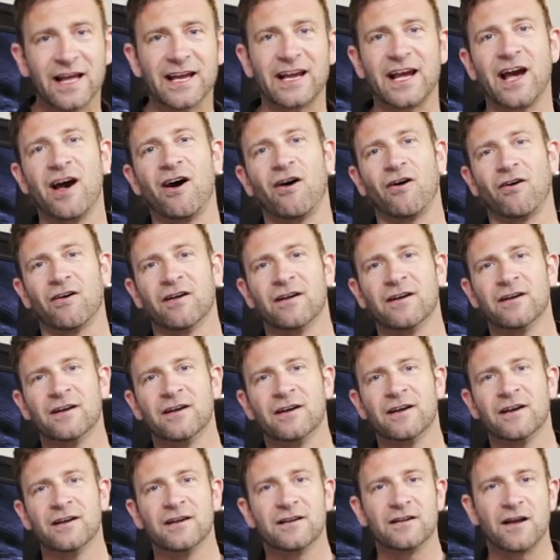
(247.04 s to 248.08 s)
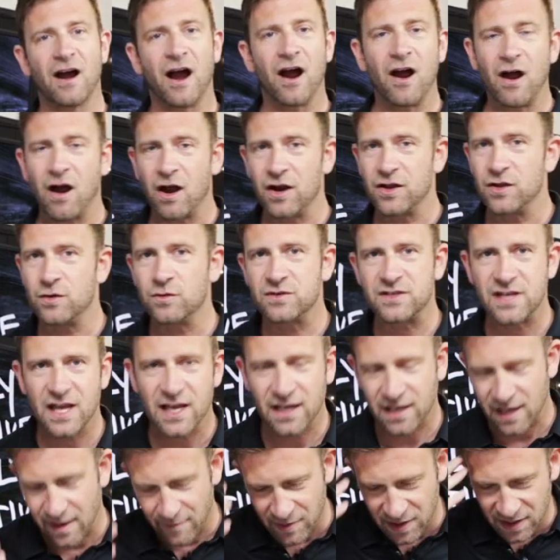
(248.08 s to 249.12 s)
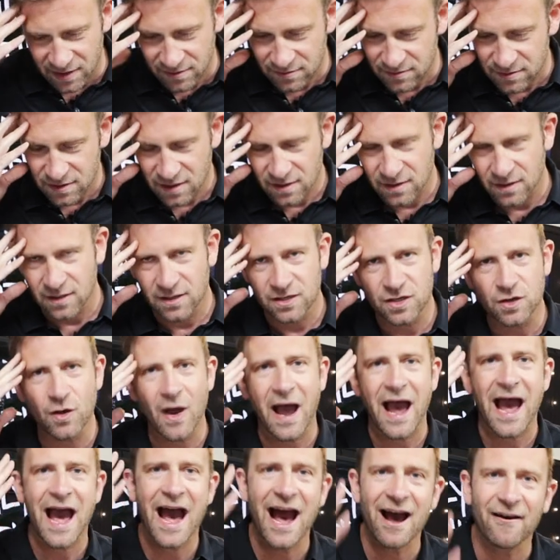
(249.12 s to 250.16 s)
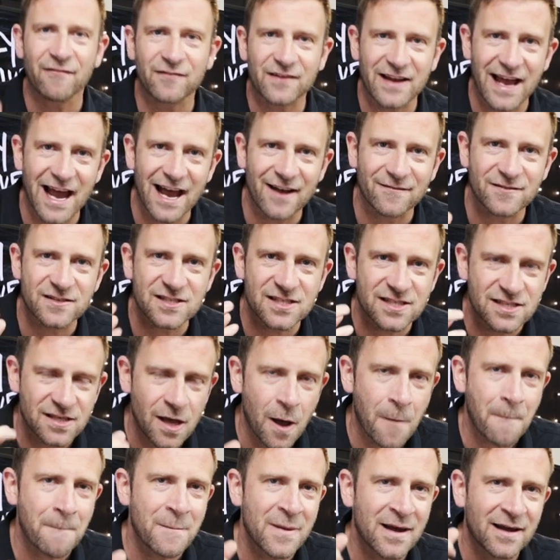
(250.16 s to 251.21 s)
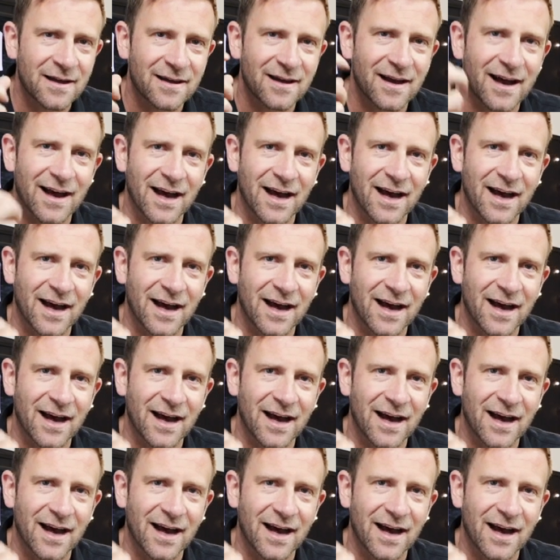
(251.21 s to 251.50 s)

like hell. You have to have some